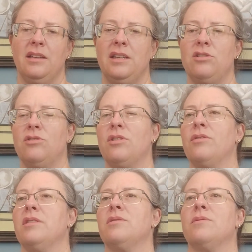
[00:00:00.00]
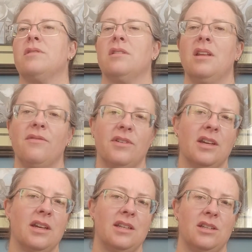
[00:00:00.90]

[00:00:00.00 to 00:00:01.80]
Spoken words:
did you show this was significant?